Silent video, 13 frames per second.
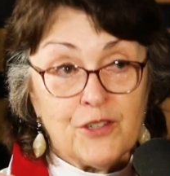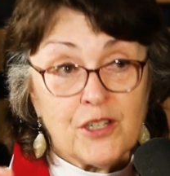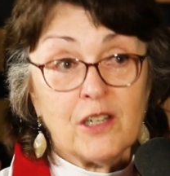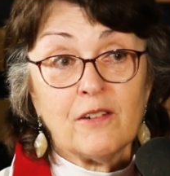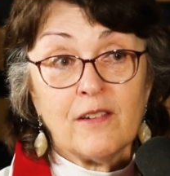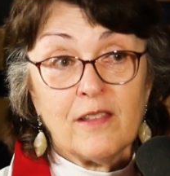
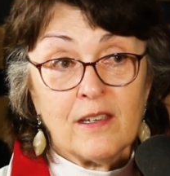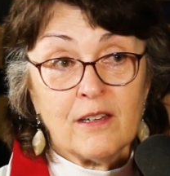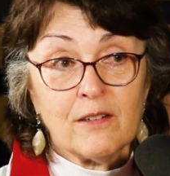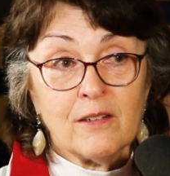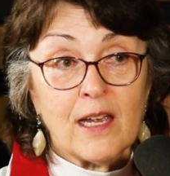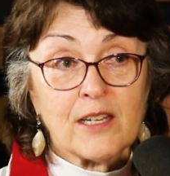visionary
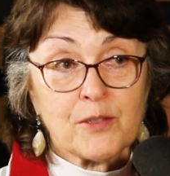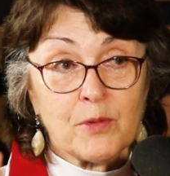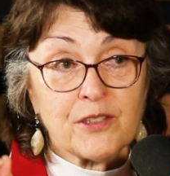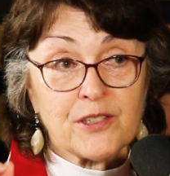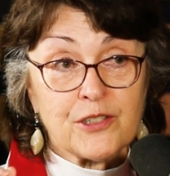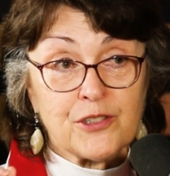thinker as
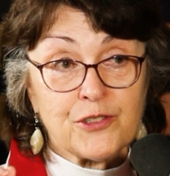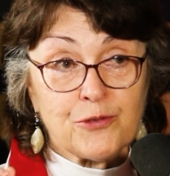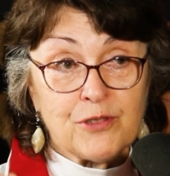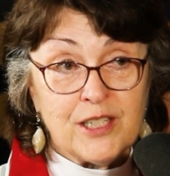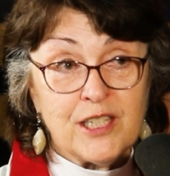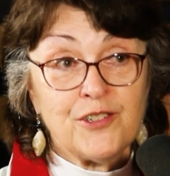well as a
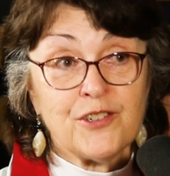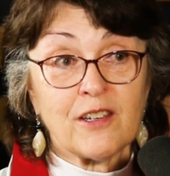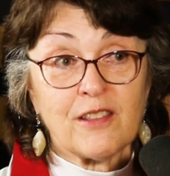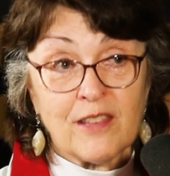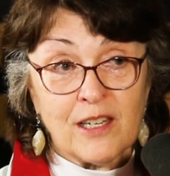strategic